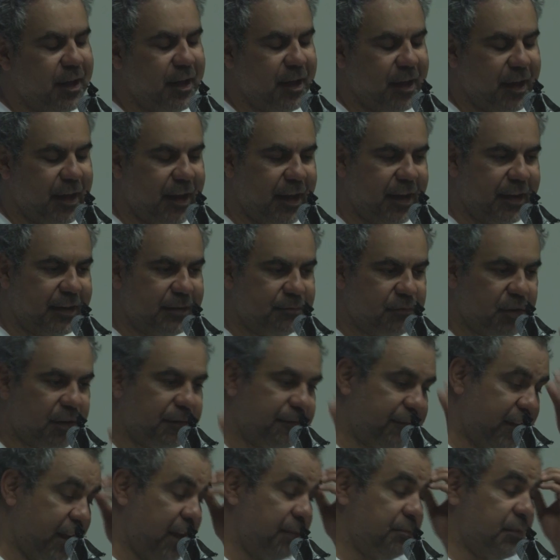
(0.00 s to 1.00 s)
And my
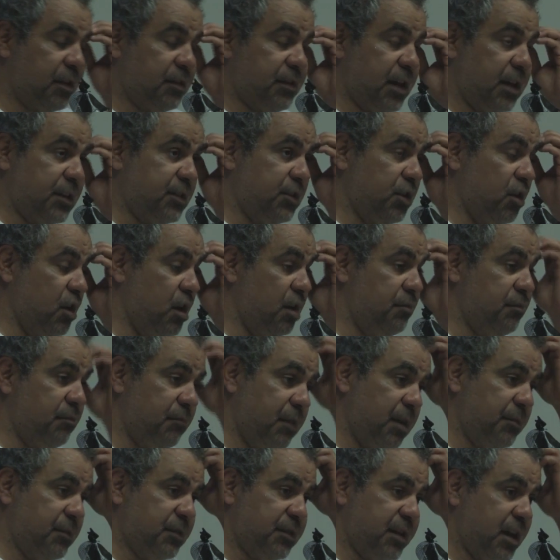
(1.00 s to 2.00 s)
family at that time,
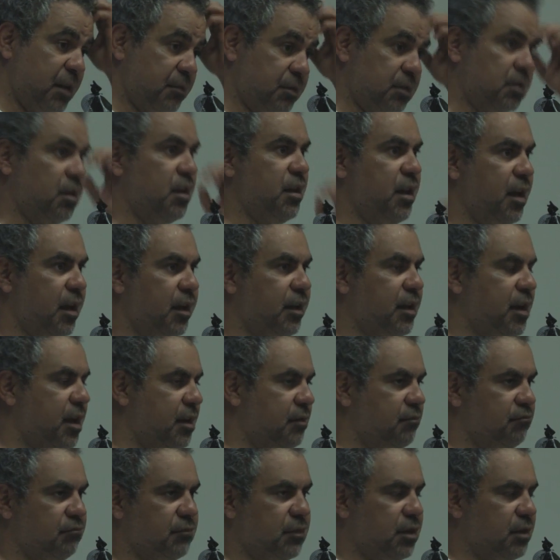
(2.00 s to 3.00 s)
mum and dad, was like, yeah, okay.
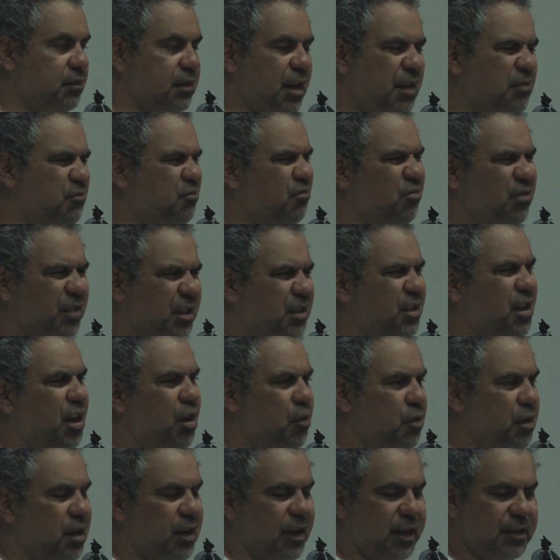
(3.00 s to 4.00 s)
They didn't really know
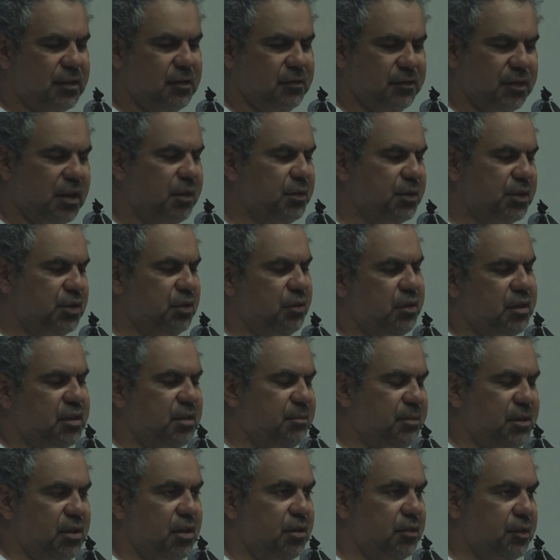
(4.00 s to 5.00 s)
what electives I was doing, to
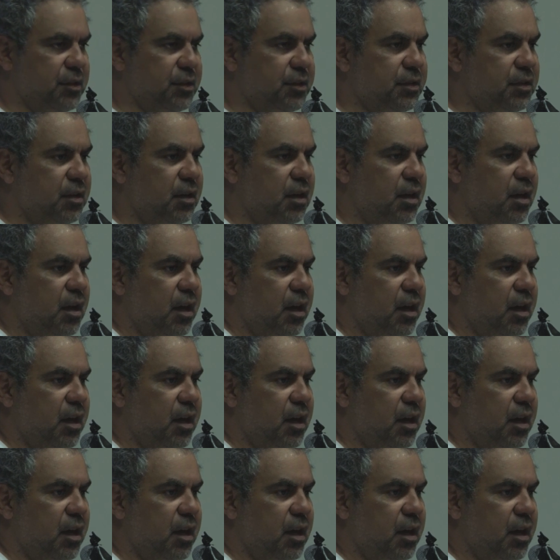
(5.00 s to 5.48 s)
be honest.